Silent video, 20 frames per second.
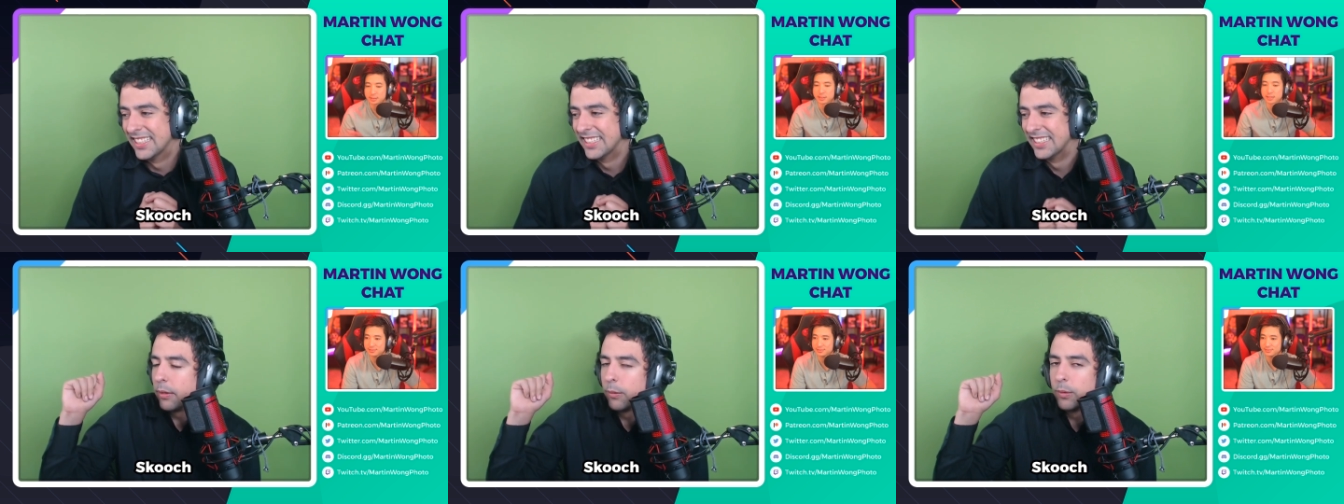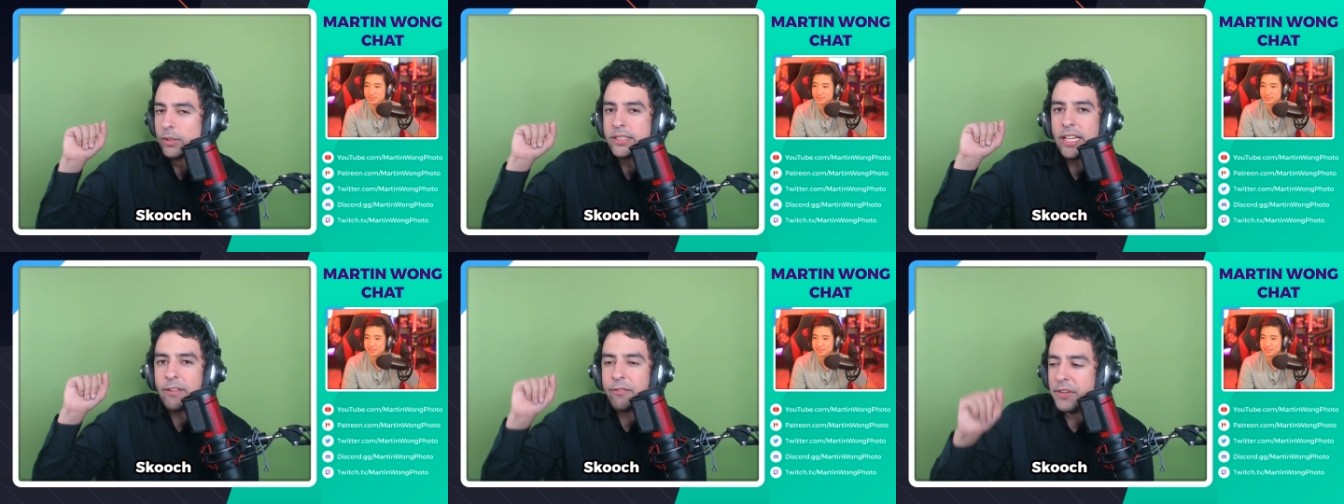There
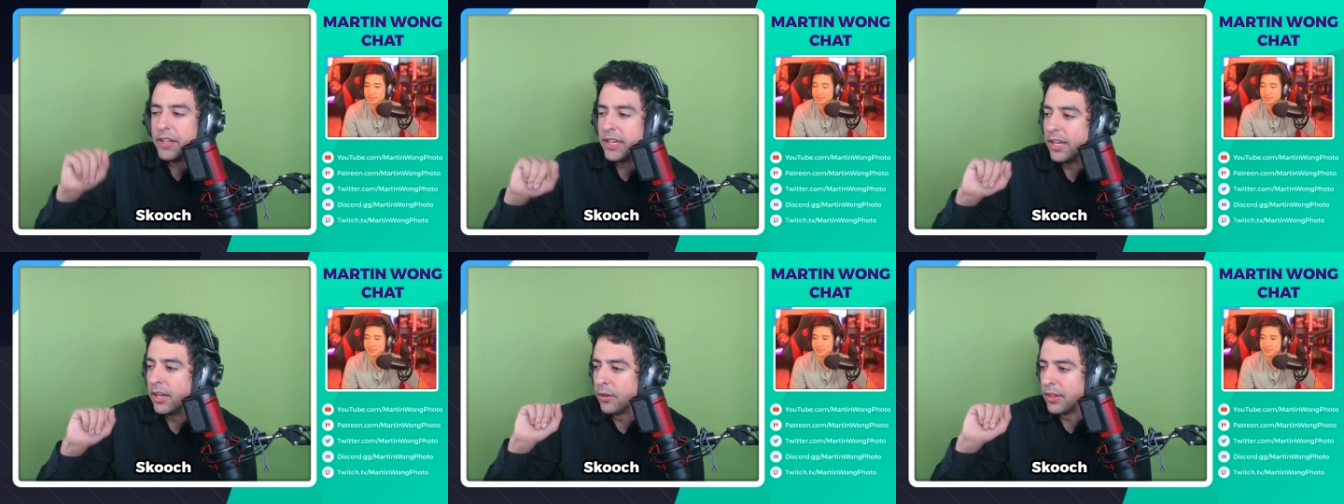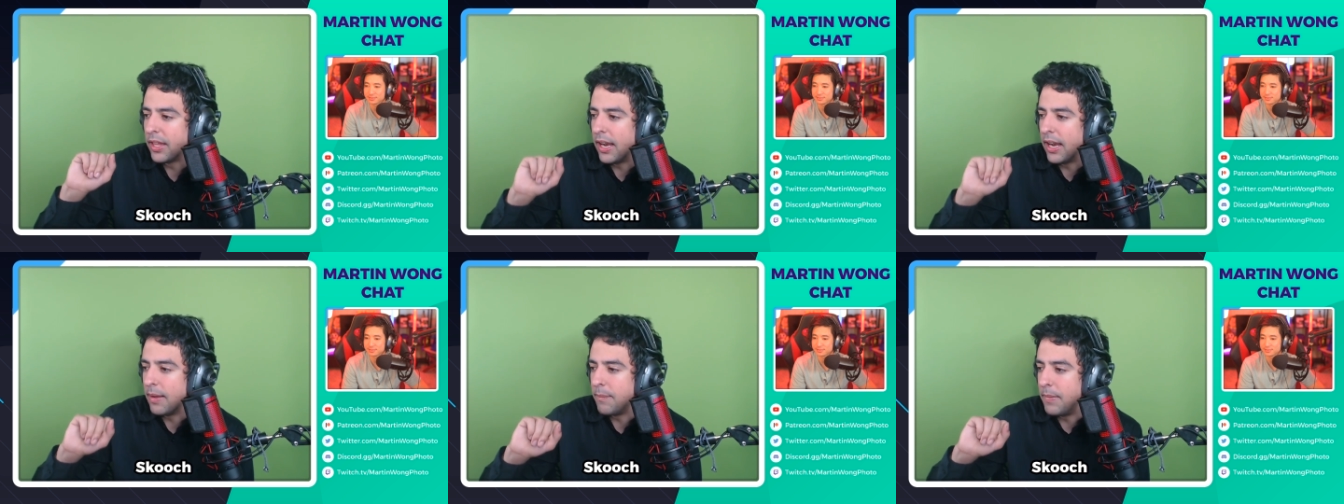was a video
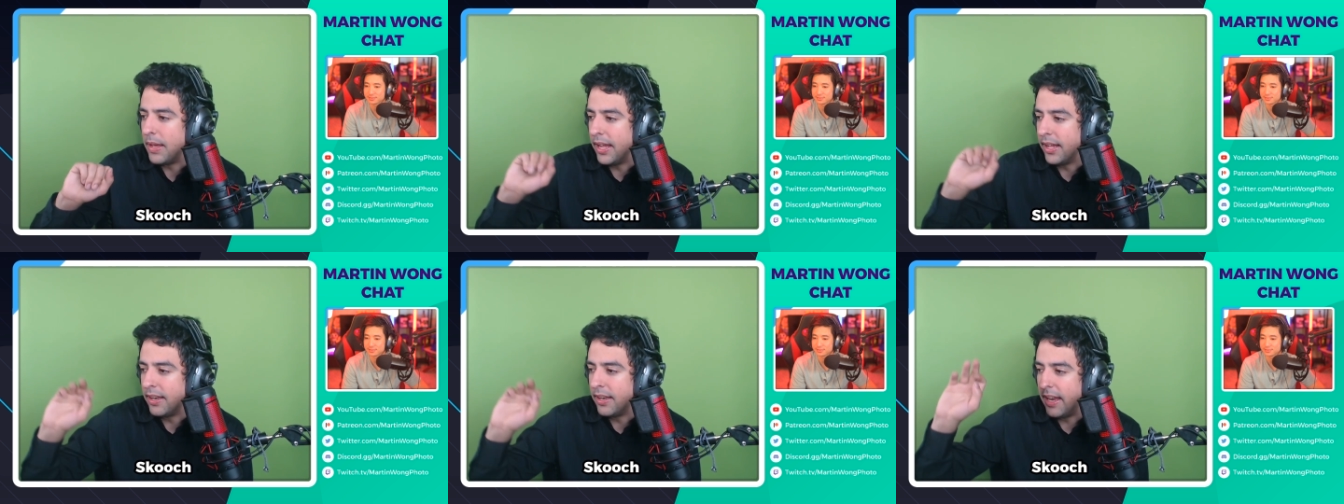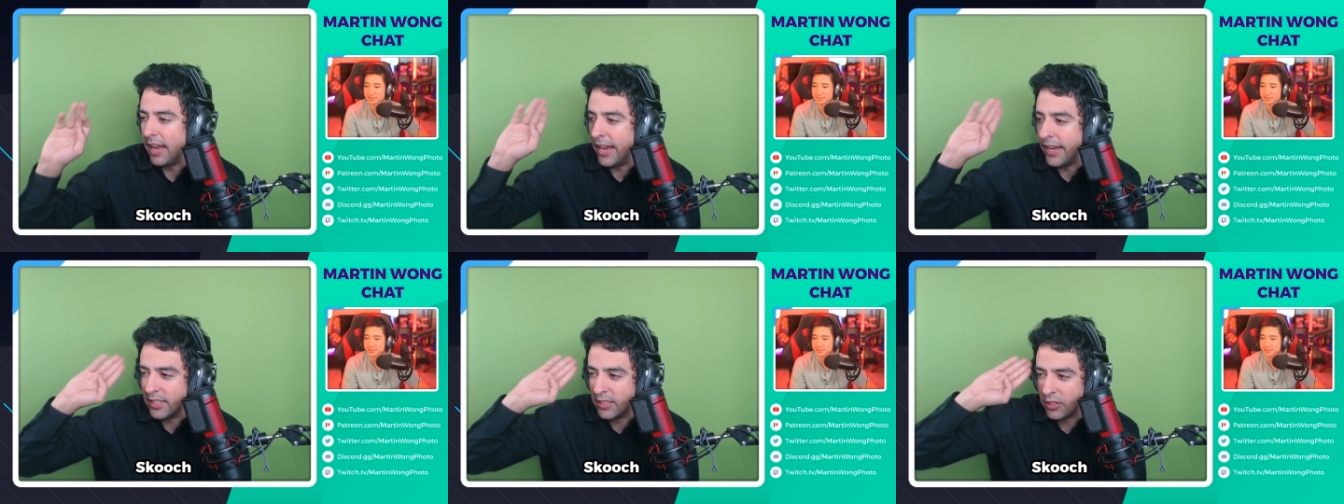that I
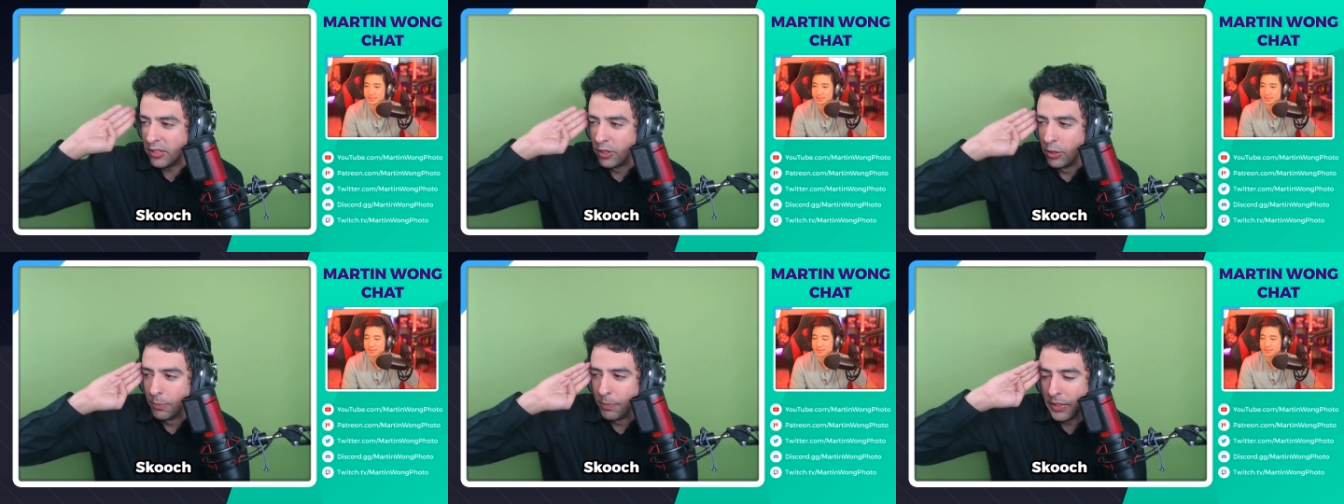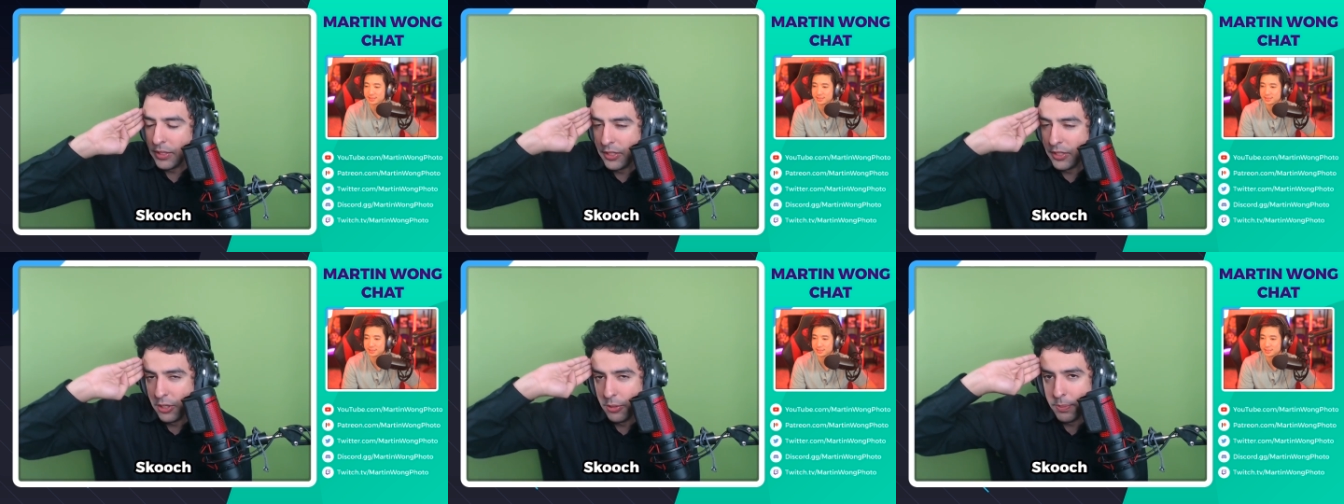made, a
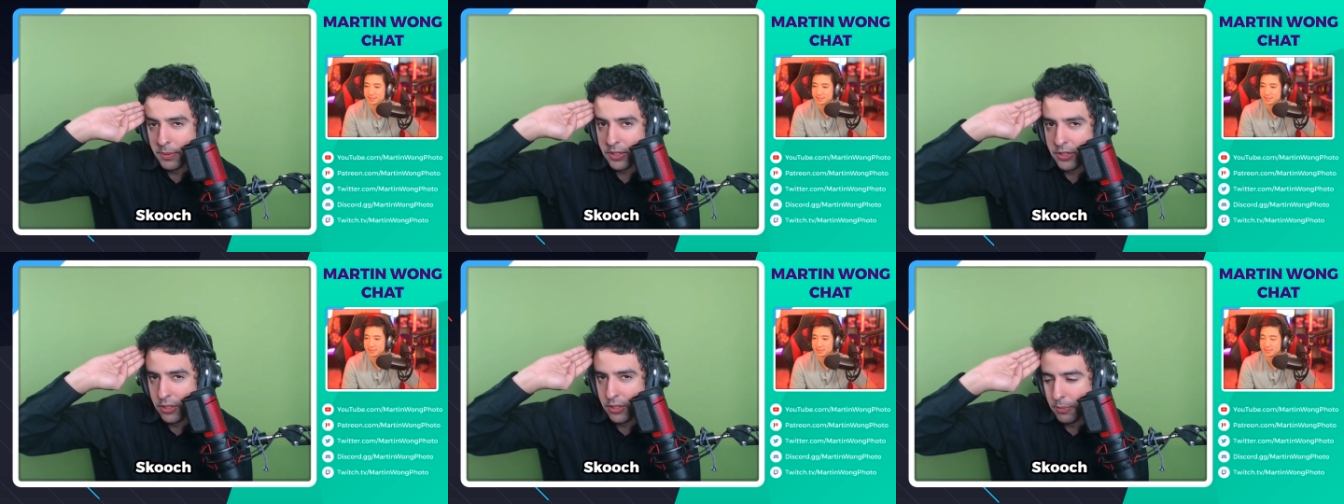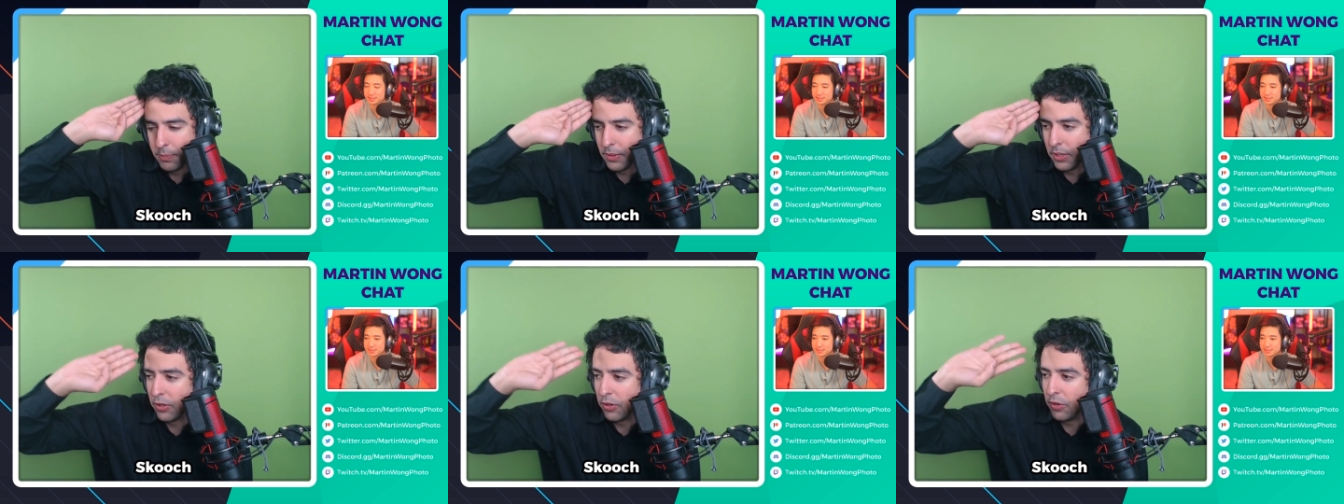super duper
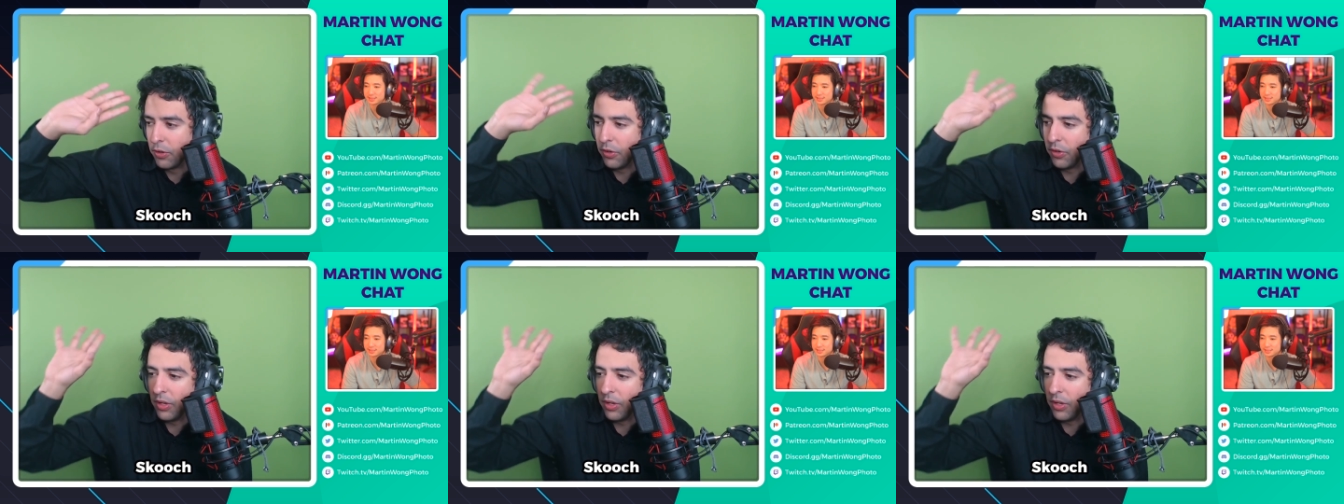duper